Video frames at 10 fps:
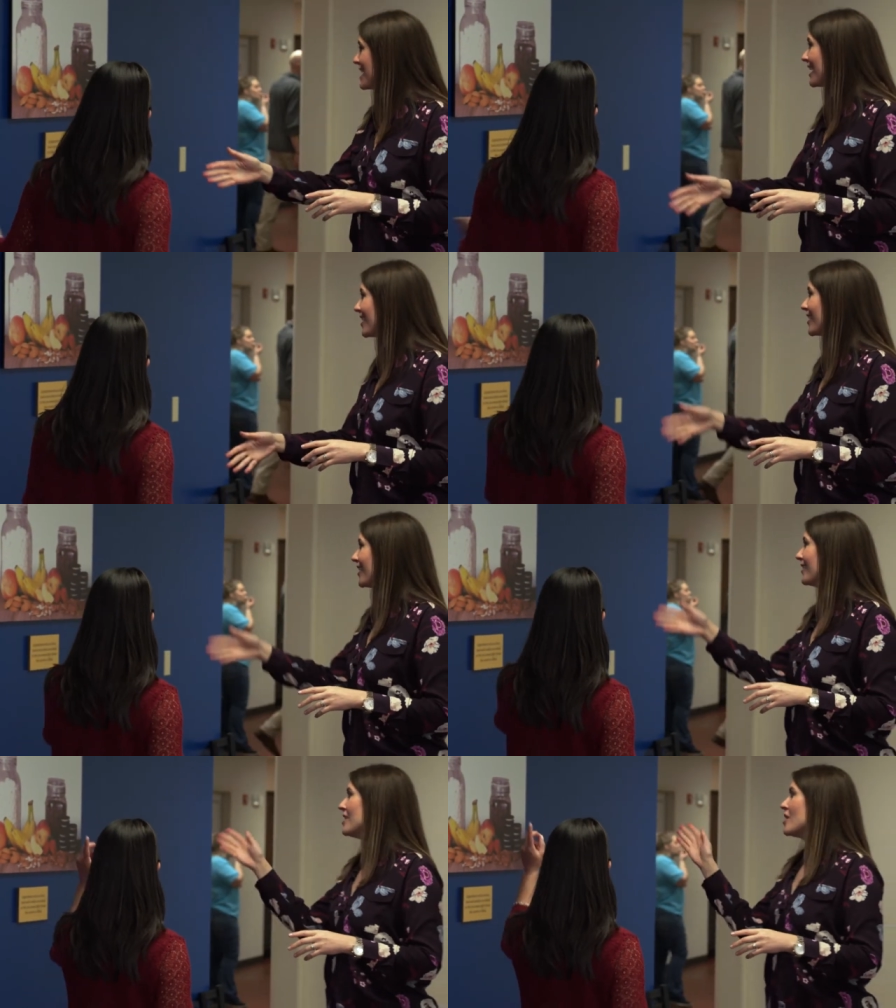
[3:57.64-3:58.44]

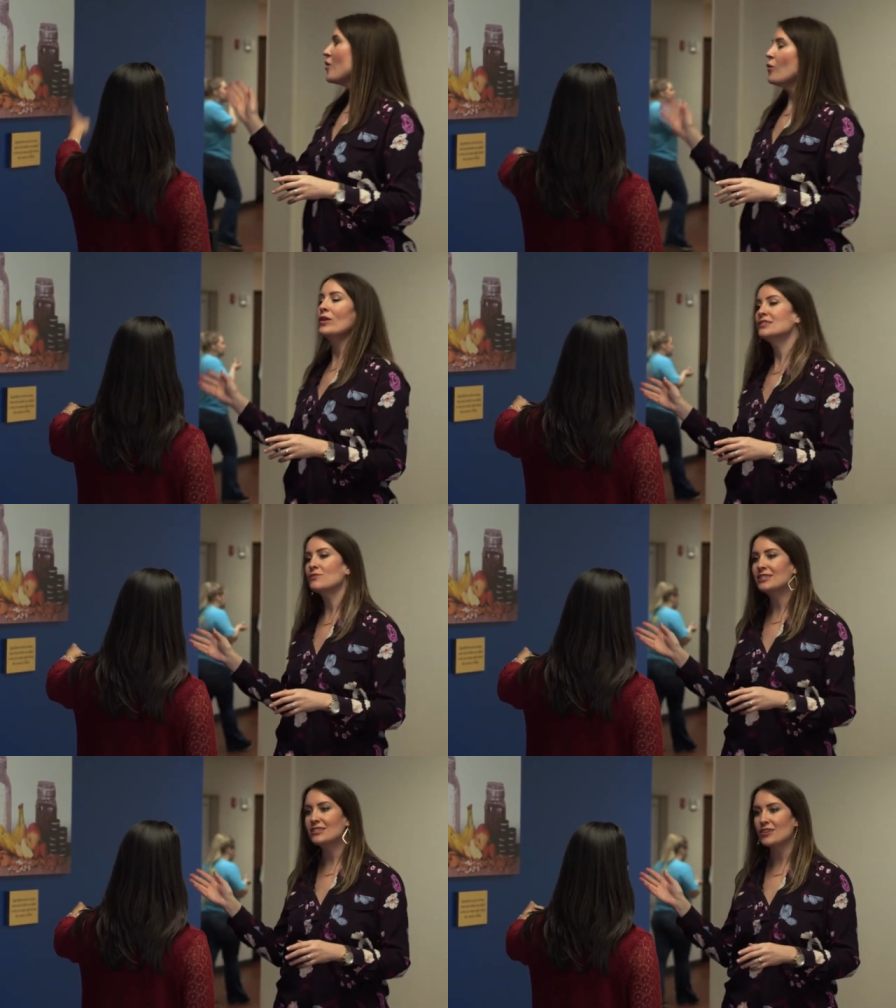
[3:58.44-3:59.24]
there, once
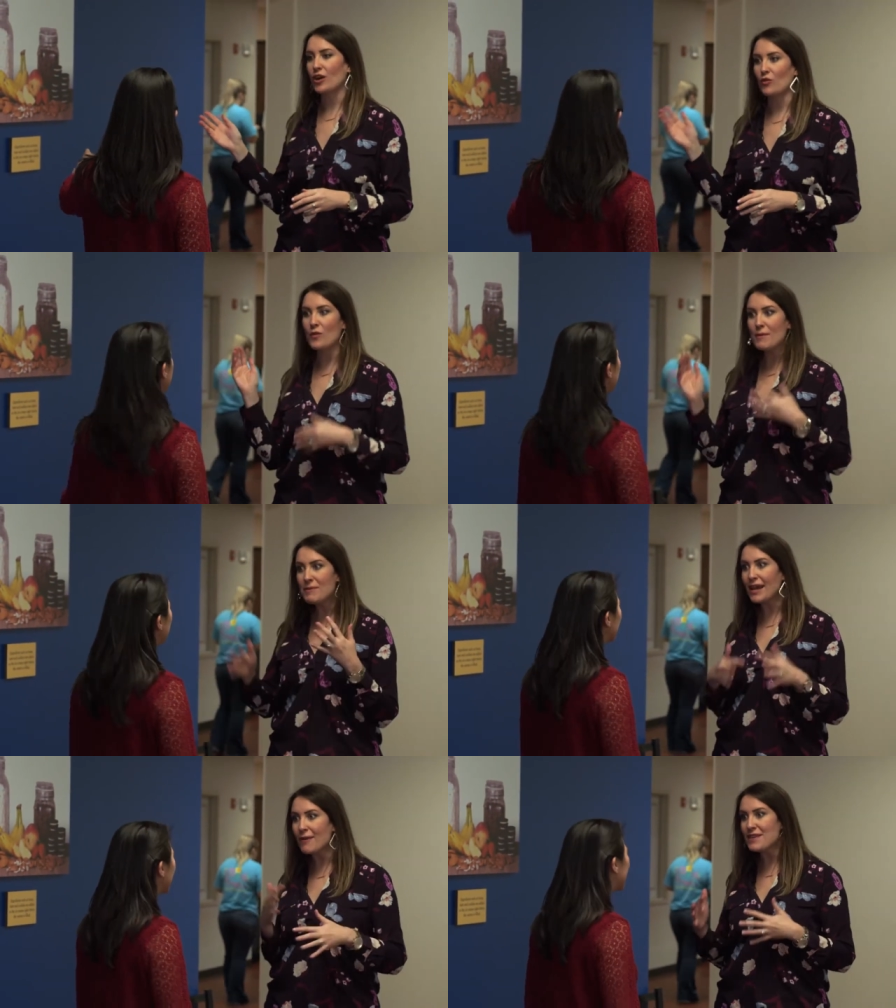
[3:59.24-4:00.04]
we start
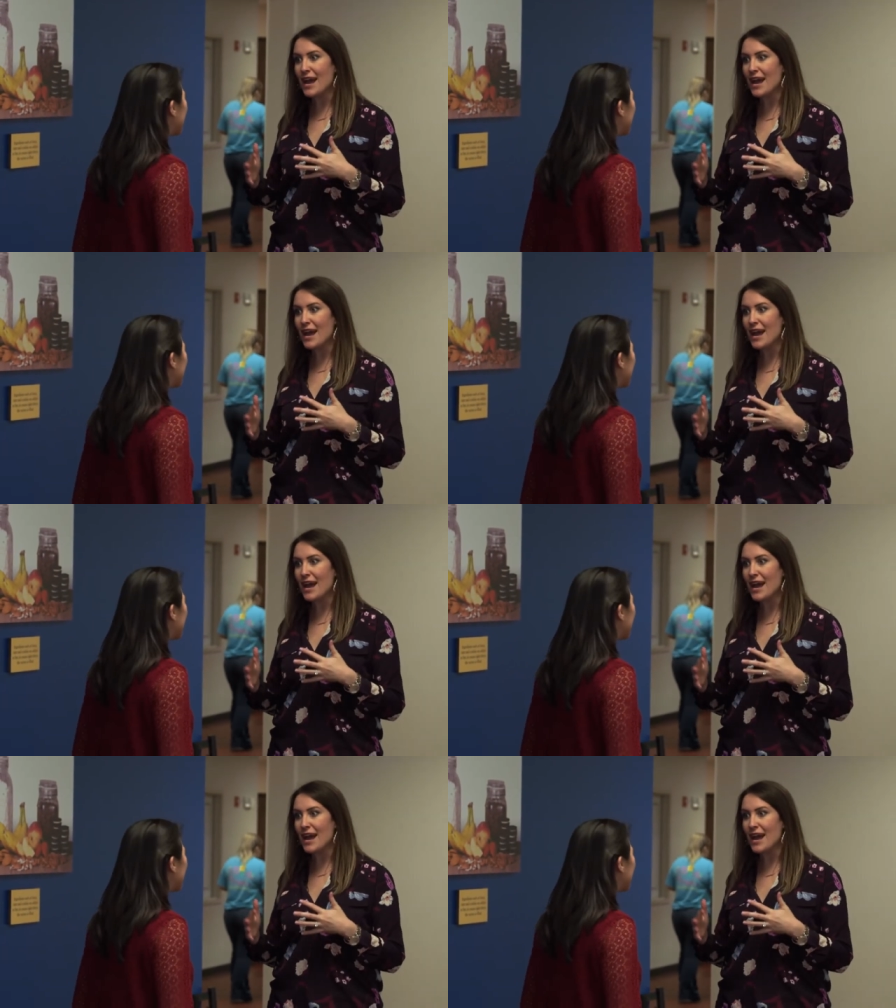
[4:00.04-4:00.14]
whipping up